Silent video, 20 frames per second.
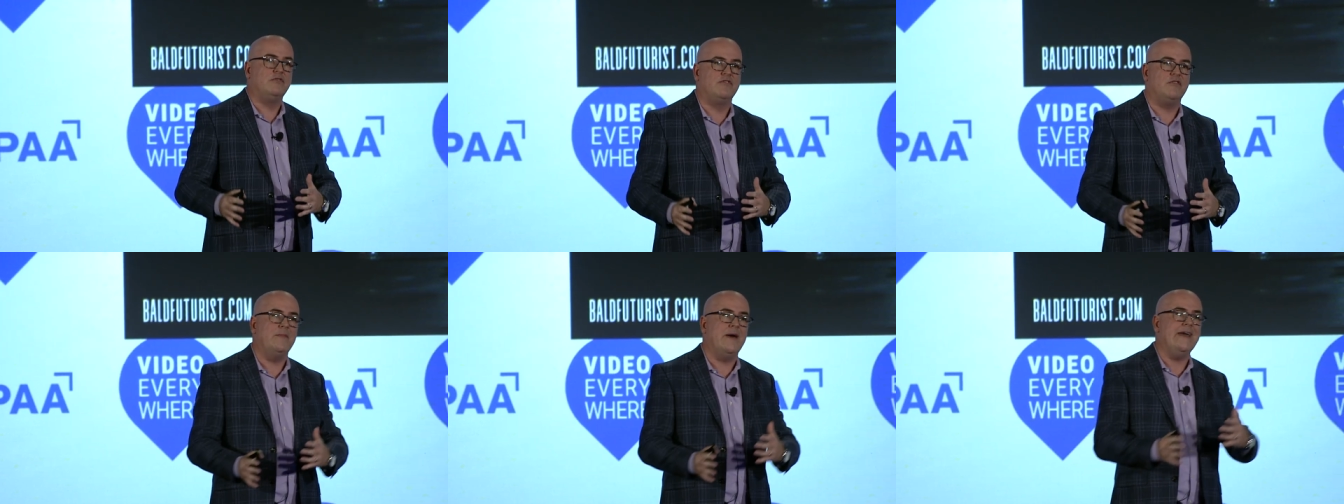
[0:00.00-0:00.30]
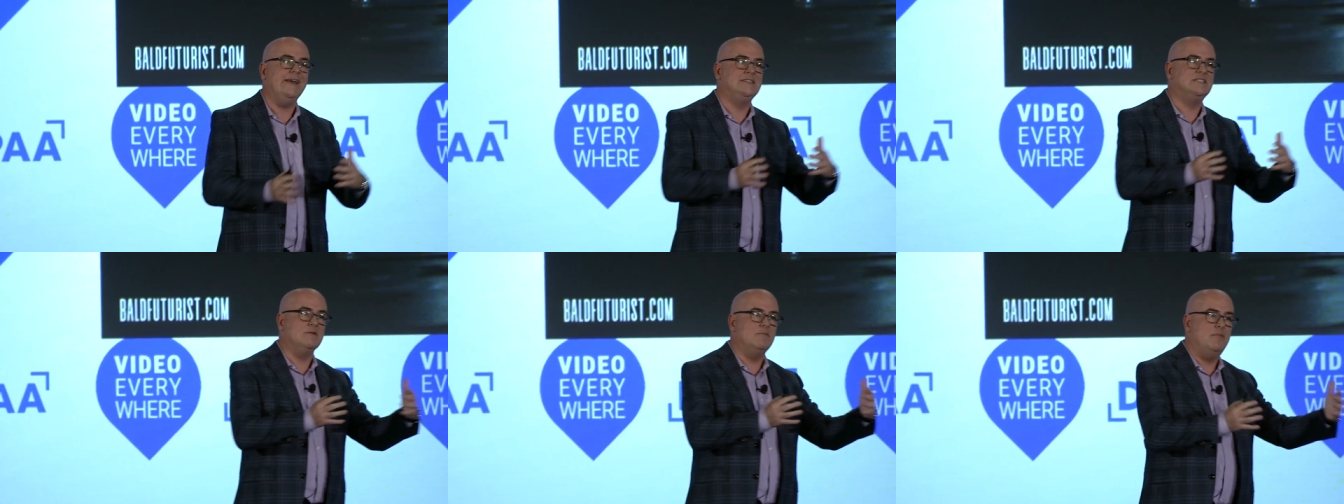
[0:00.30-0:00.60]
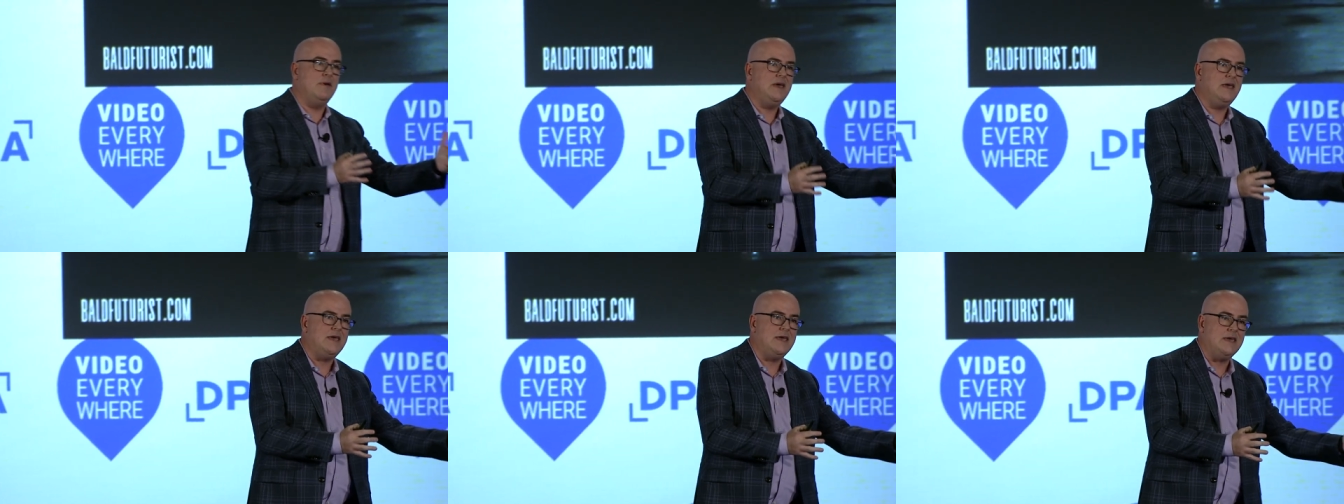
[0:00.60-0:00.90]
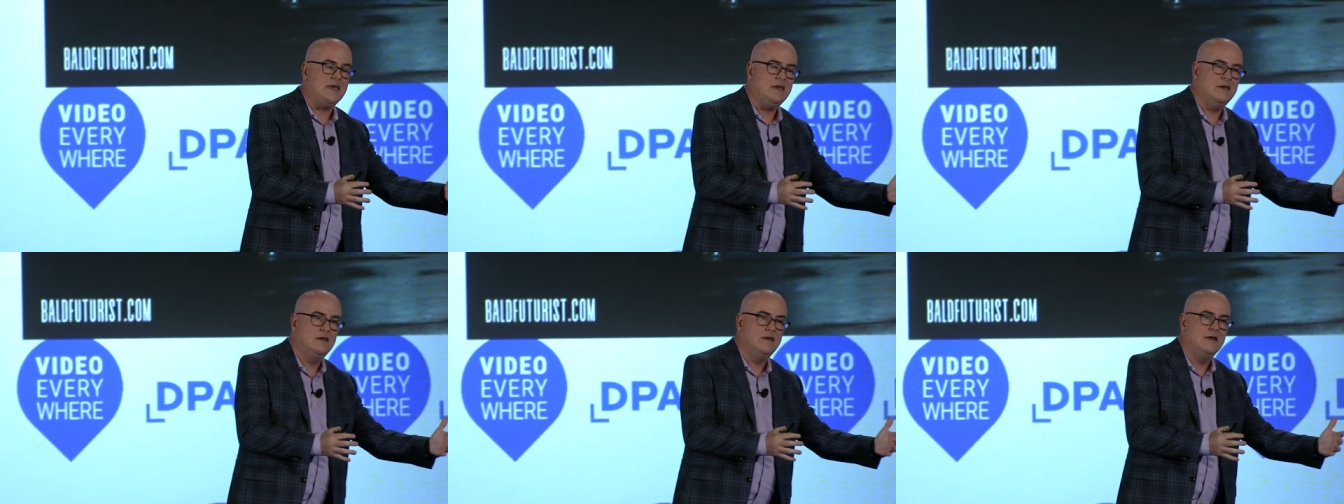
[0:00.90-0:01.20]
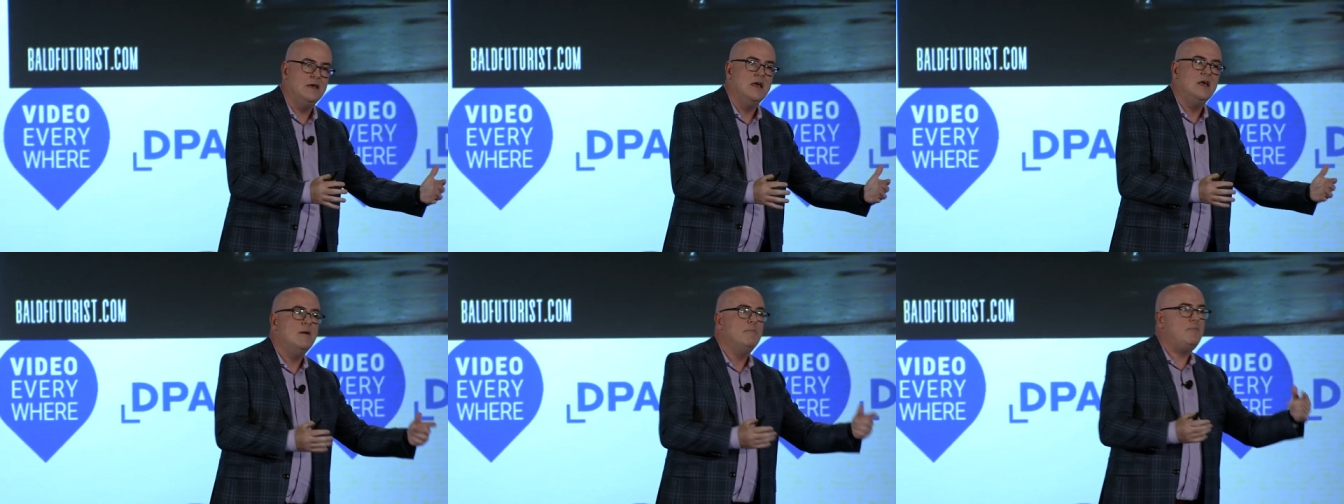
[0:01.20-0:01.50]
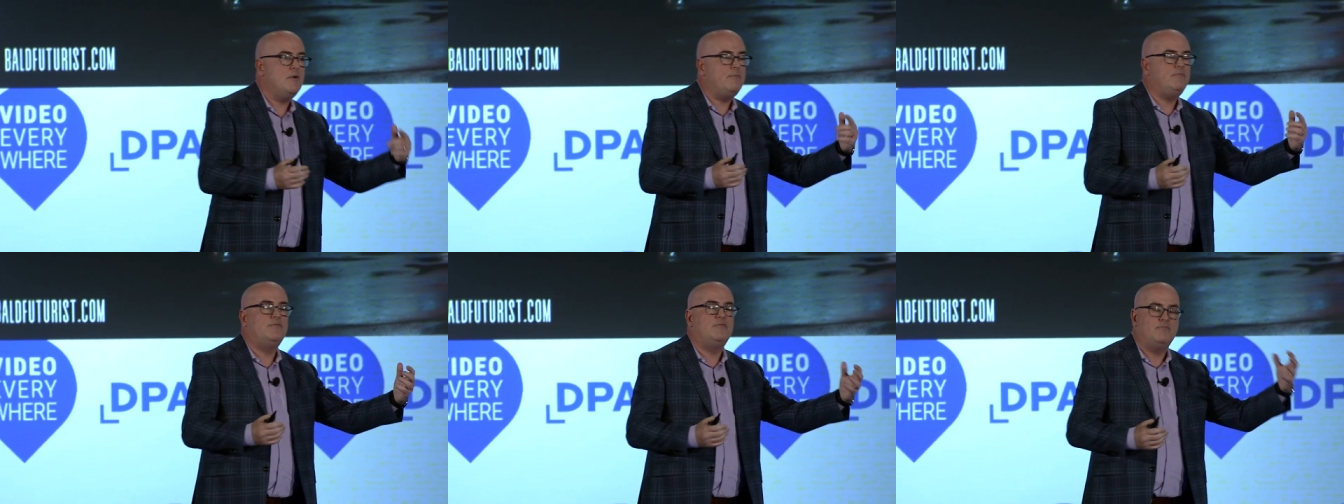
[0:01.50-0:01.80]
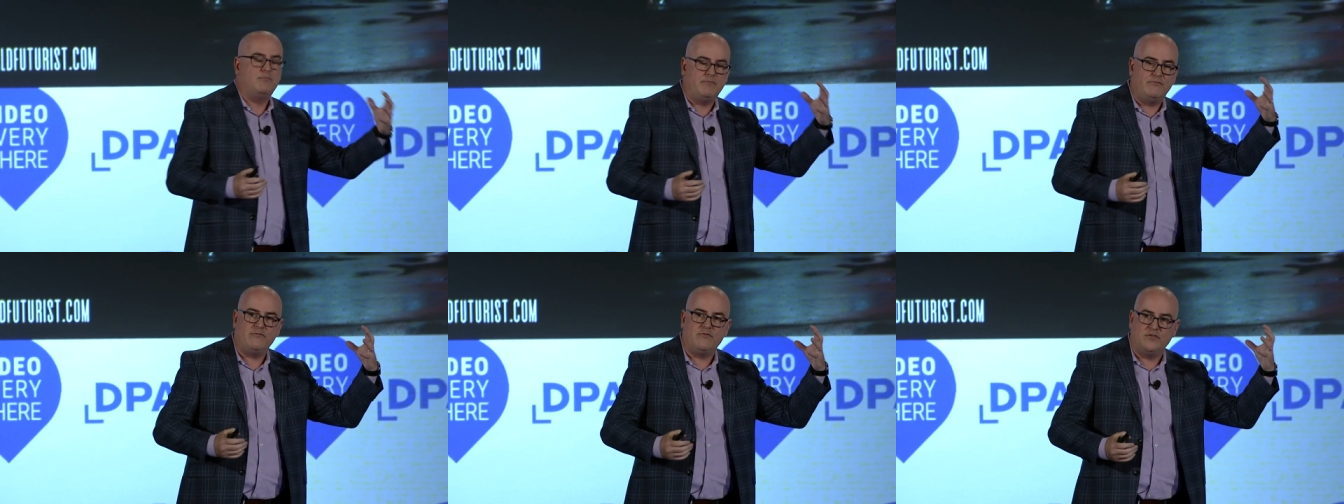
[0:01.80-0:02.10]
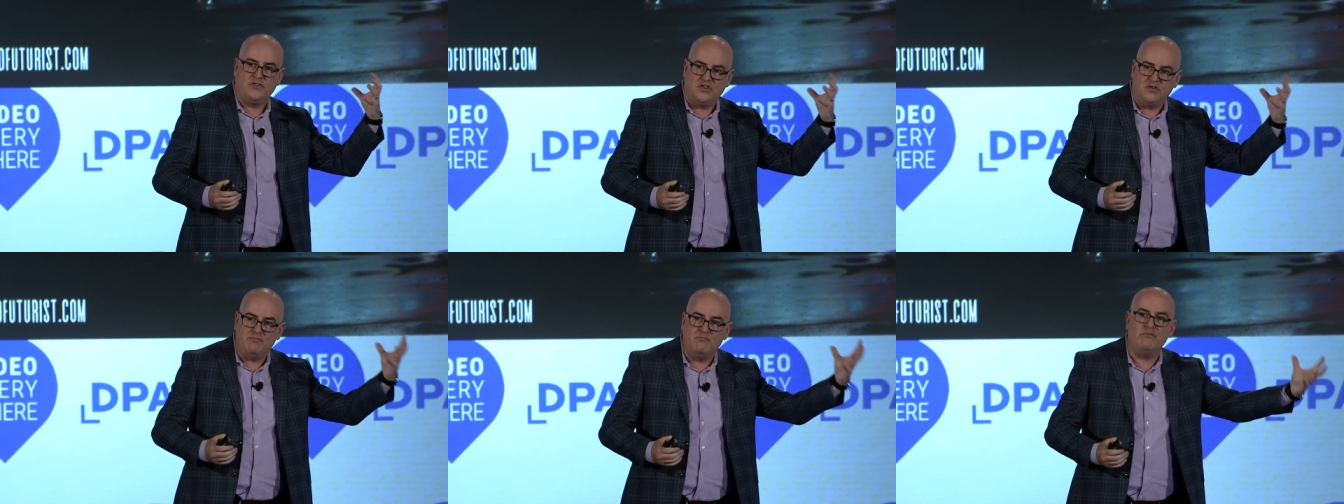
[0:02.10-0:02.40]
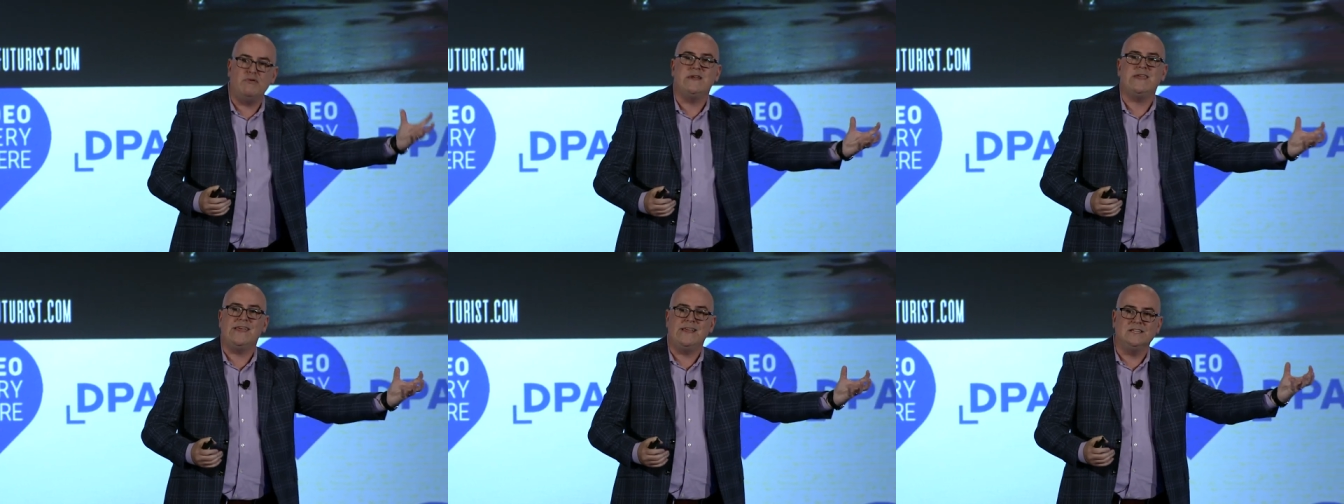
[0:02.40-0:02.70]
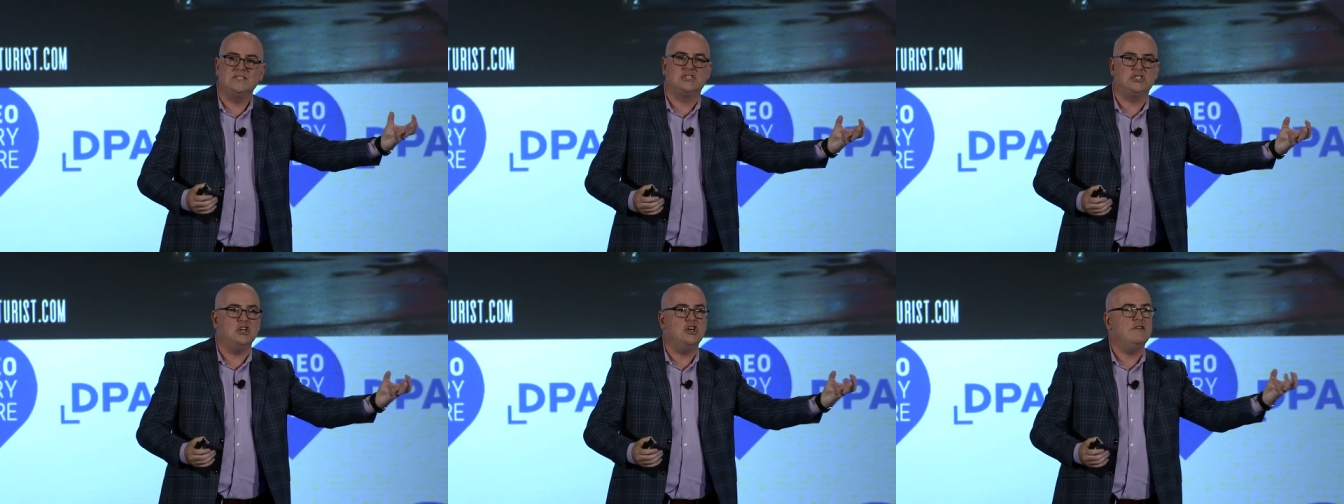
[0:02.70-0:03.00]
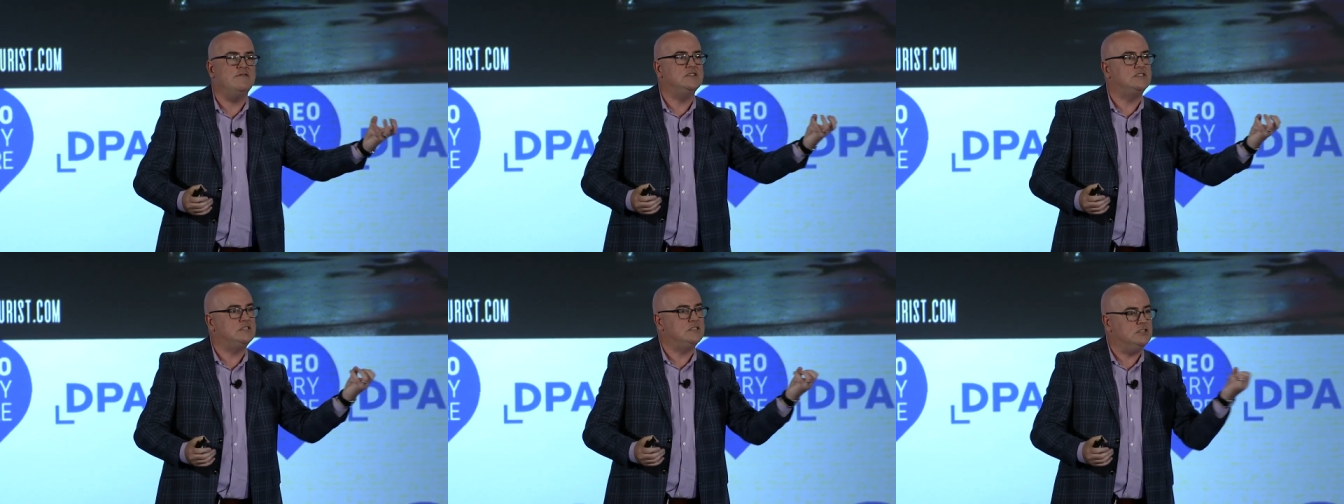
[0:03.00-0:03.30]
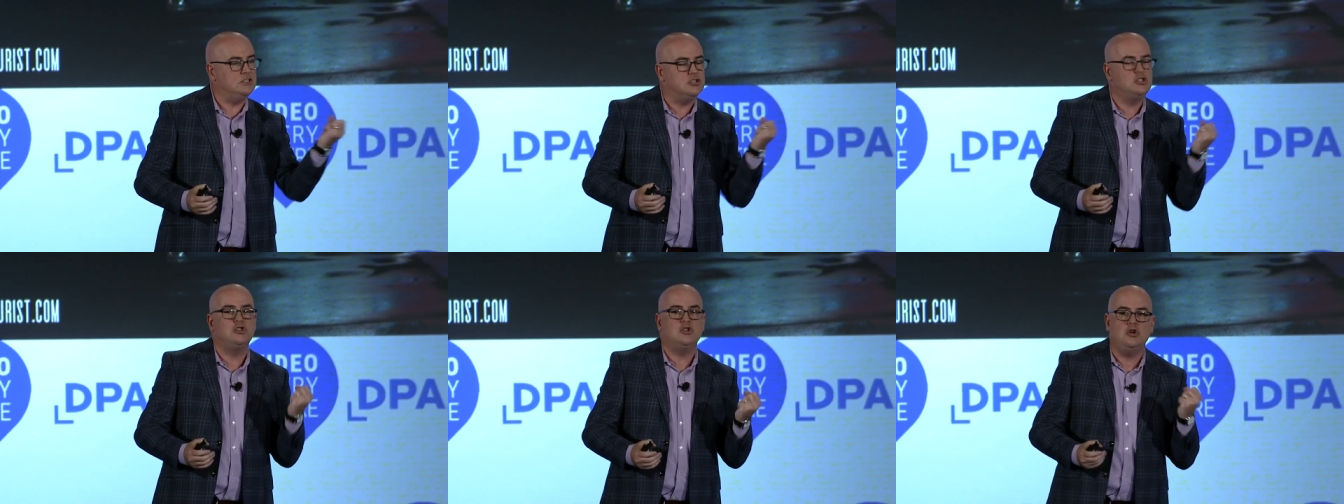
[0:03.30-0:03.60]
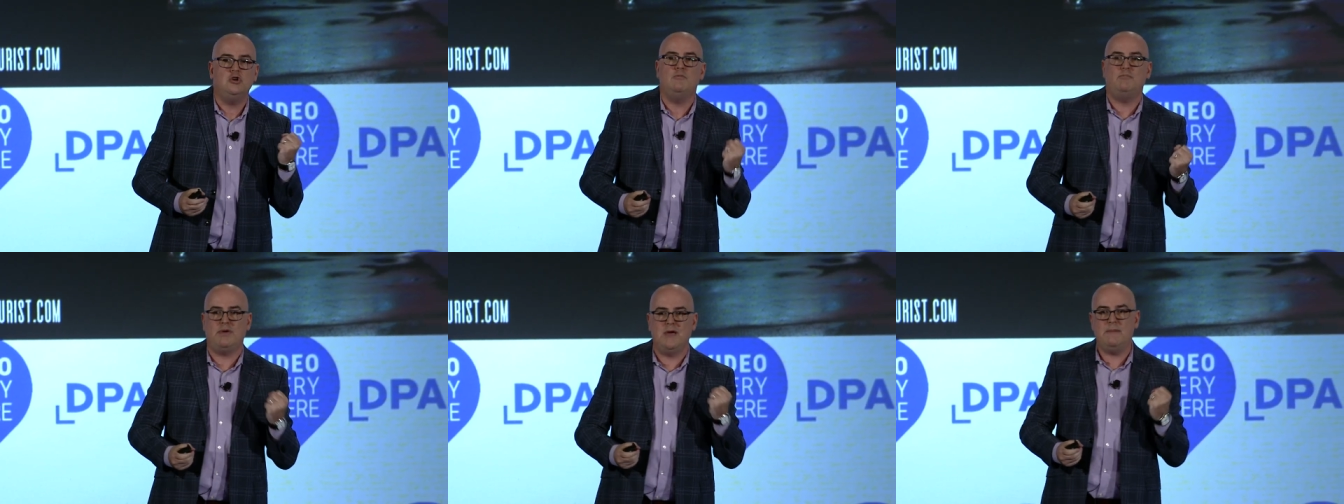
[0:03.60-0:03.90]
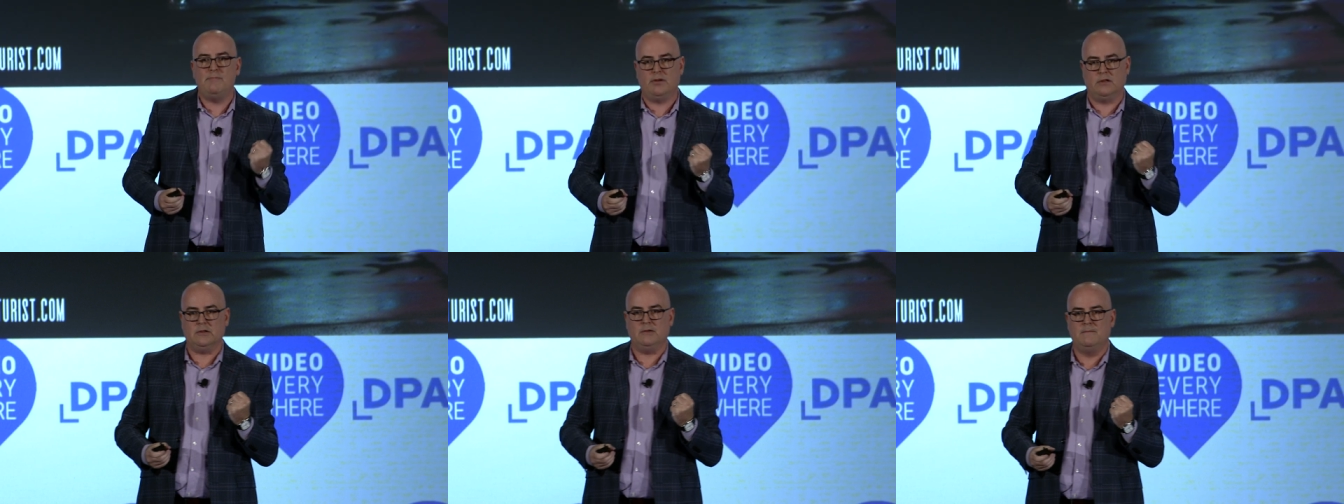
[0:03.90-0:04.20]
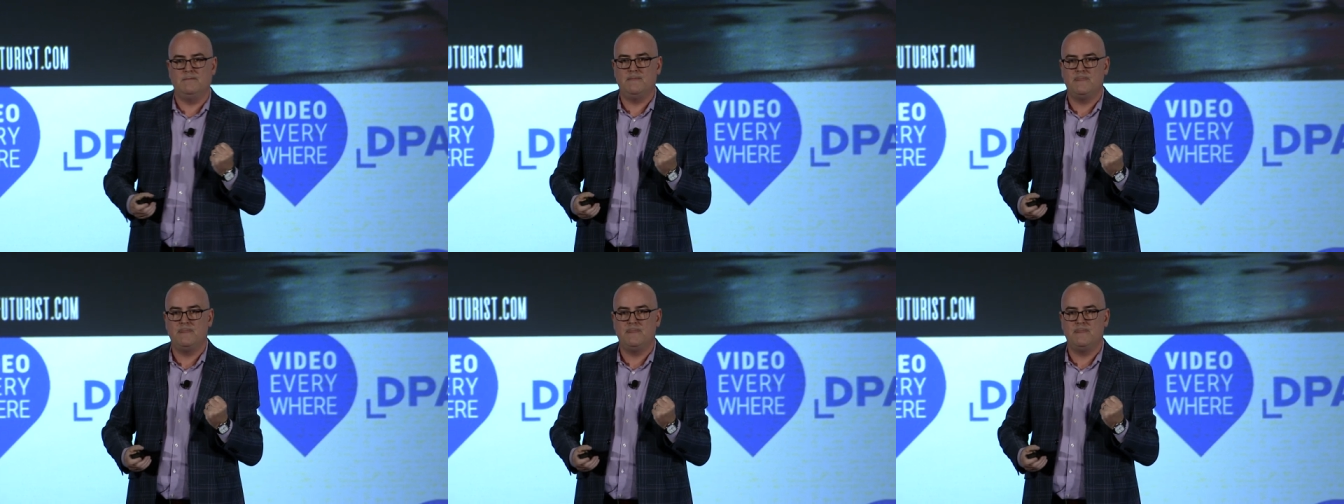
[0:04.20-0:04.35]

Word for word: from A to B, but bringing services to people.